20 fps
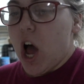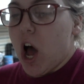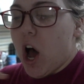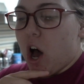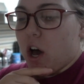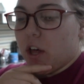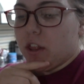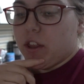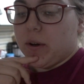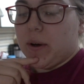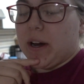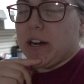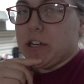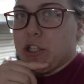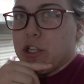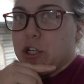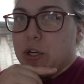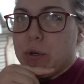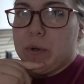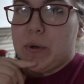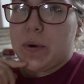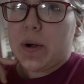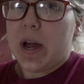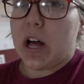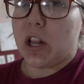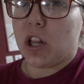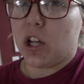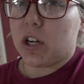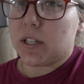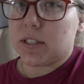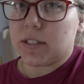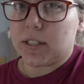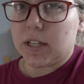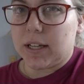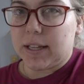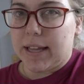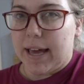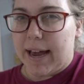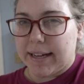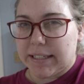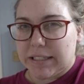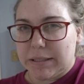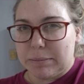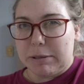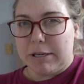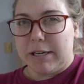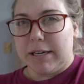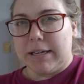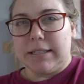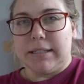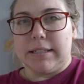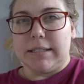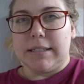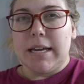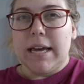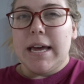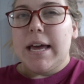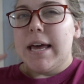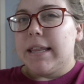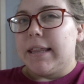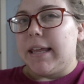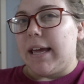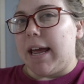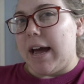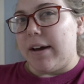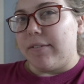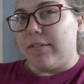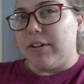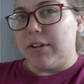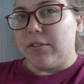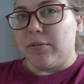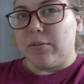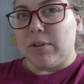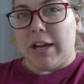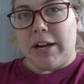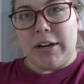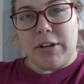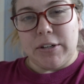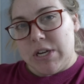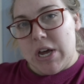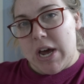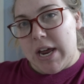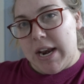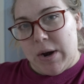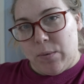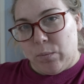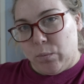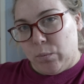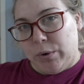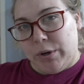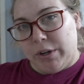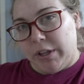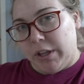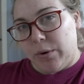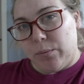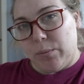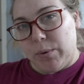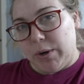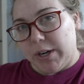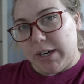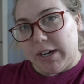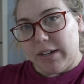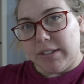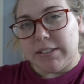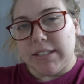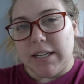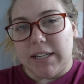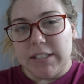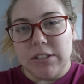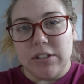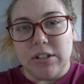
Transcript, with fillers: Although I don't know how long it's gonna last because they have it like done really weird outside.